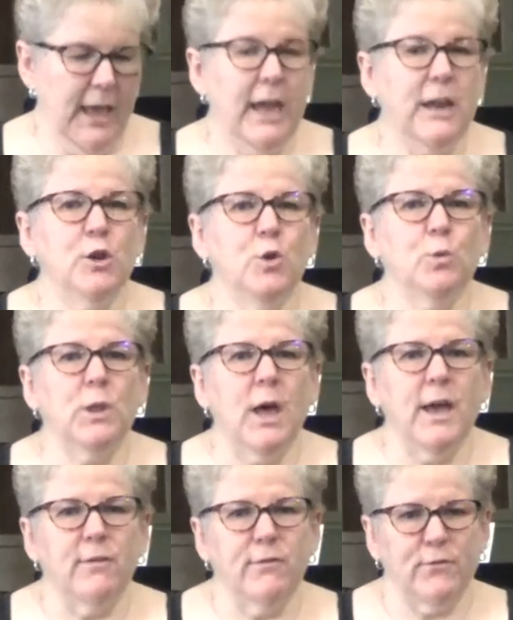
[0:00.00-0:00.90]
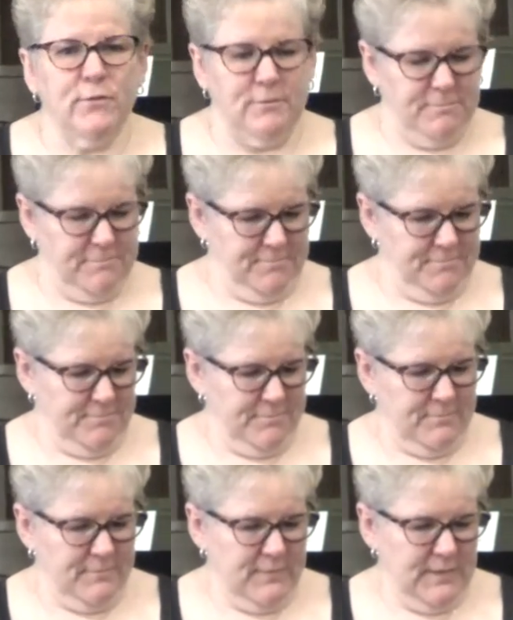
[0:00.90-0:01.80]
and new life.
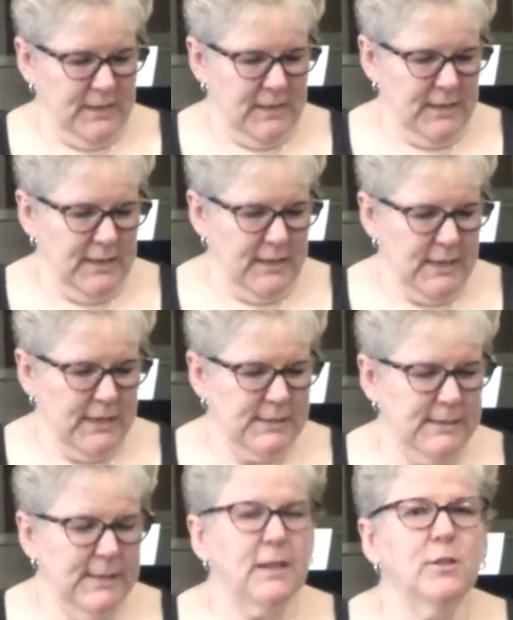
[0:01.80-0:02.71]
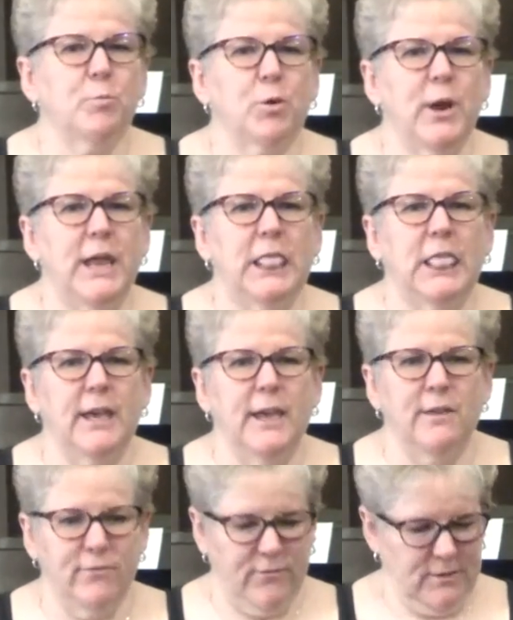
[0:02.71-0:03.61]
Celebrate
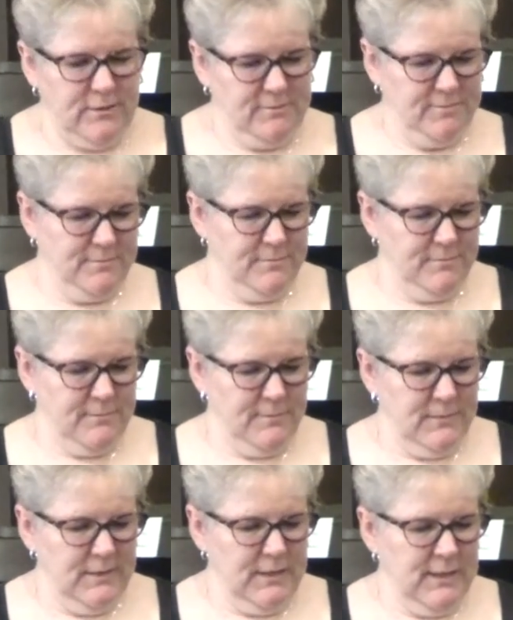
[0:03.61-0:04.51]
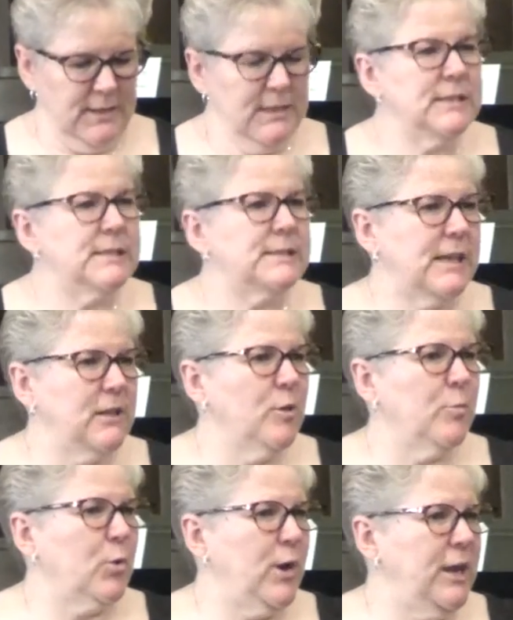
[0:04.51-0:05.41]
life.
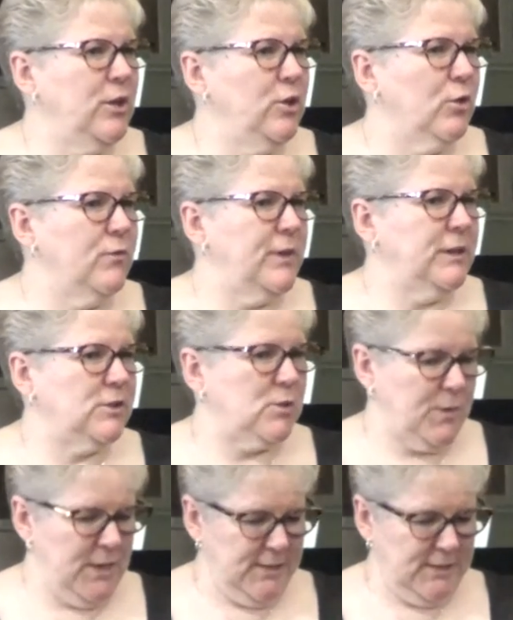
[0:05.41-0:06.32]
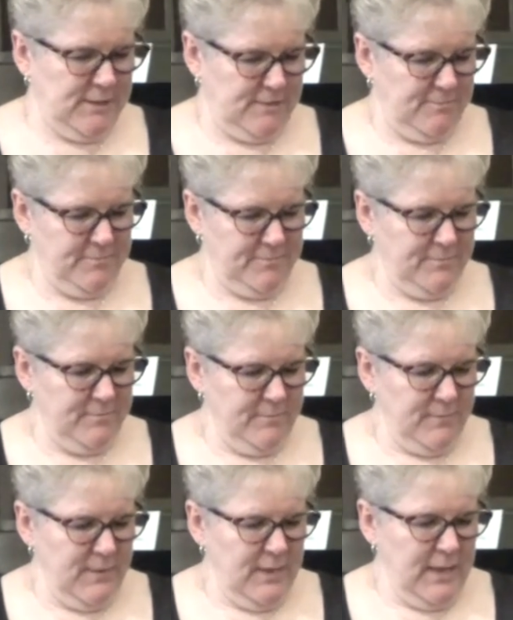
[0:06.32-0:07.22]
Celebrate your victories.
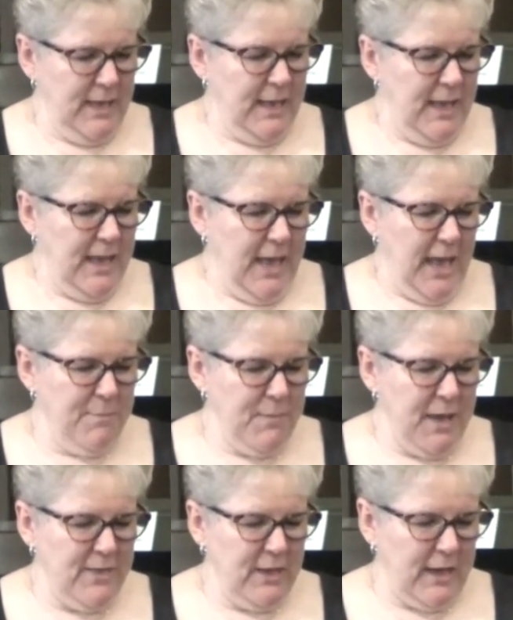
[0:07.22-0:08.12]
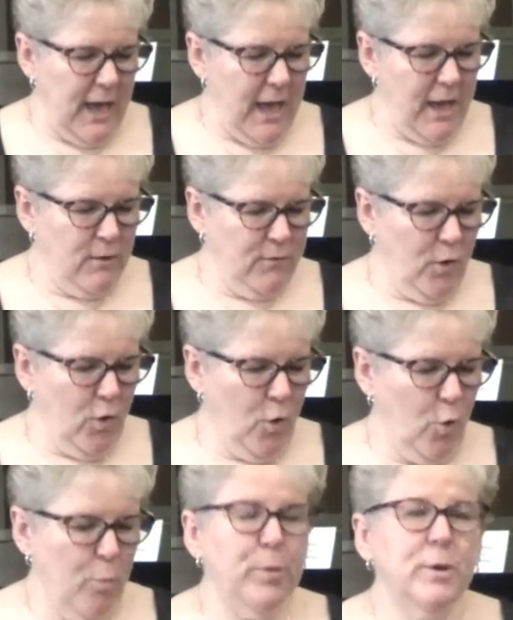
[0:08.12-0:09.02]
And may the God of
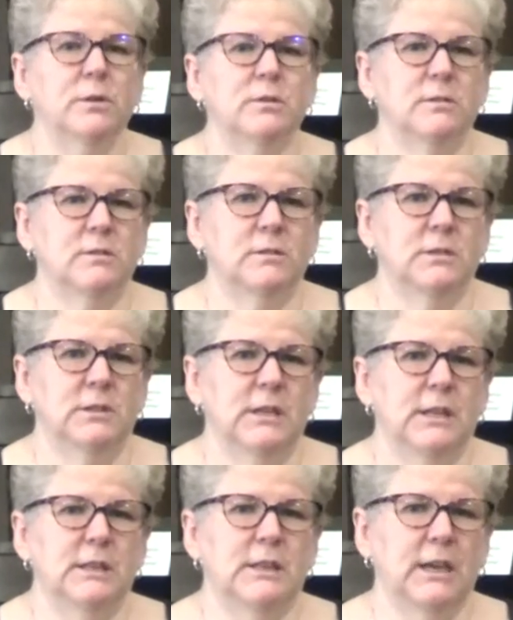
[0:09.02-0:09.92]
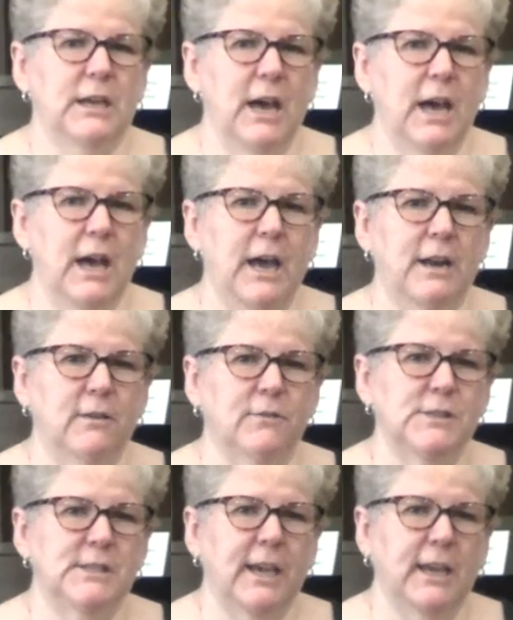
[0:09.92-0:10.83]
hope, the God
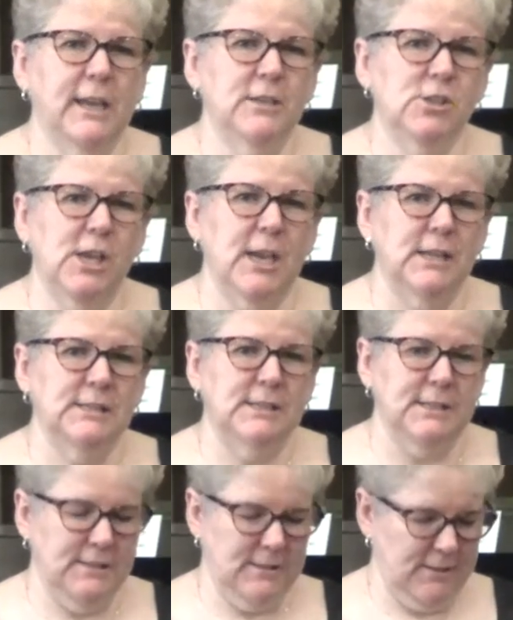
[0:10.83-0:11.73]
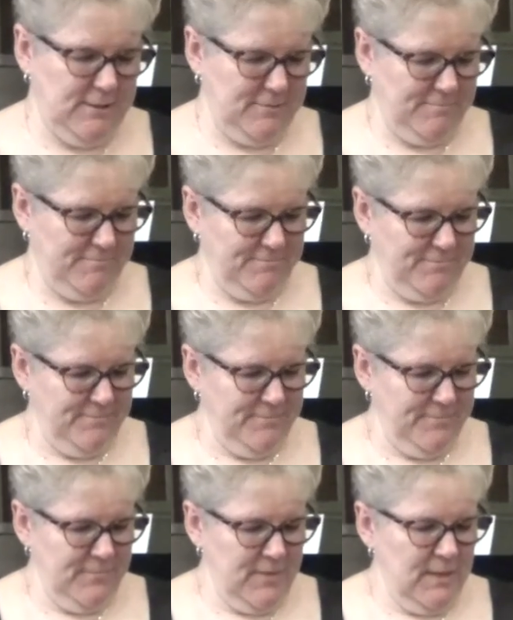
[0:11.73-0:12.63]
of second chances,
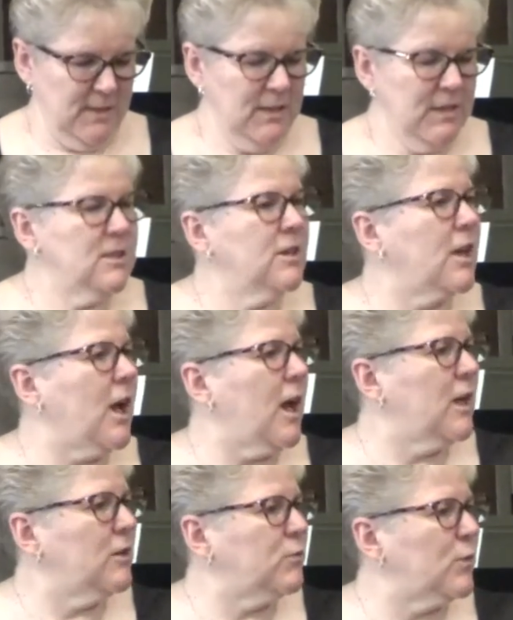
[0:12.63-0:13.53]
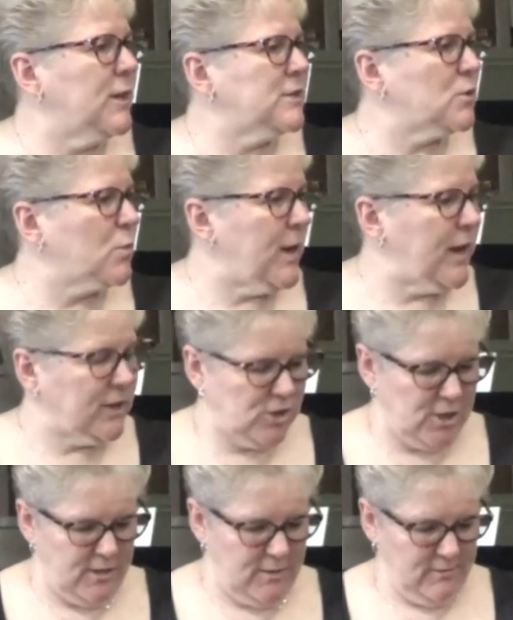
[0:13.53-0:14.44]
the God of
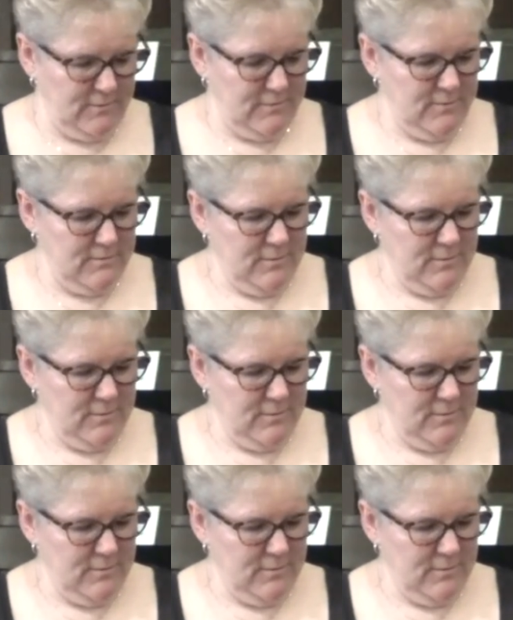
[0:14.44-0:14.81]
resurrection,